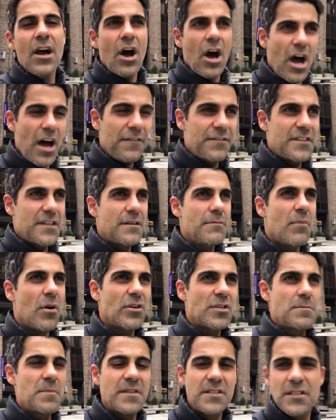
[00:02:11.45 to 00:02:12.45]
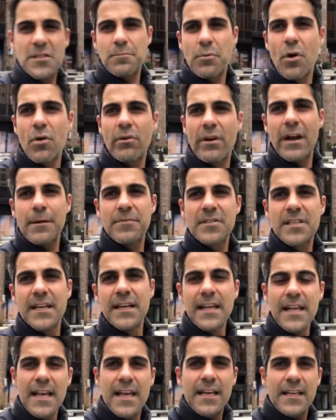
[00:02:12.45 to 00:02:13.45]
often most business programs
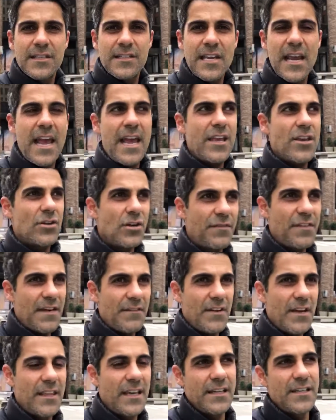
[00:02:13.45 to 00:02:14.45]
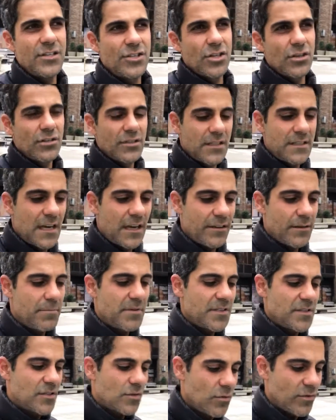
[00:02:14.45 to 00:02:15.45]
say, if you have anything additional to tell the
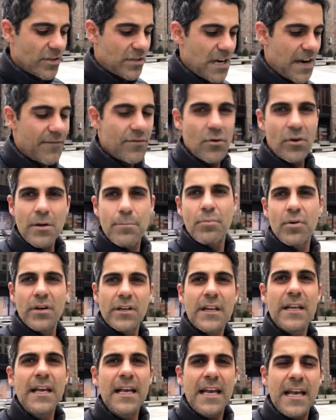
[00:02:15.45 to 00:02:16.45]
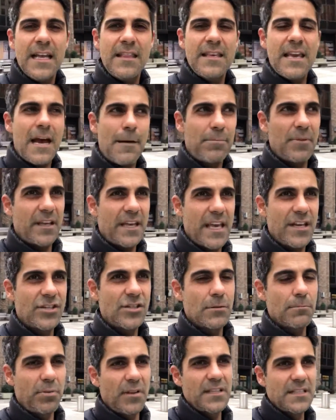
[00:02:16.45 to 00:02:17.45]
business school that you haven't already put in the
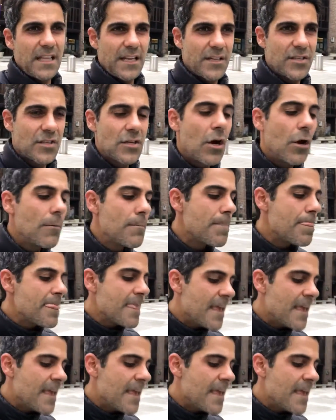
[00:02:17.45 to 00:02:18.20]
application, please let us know.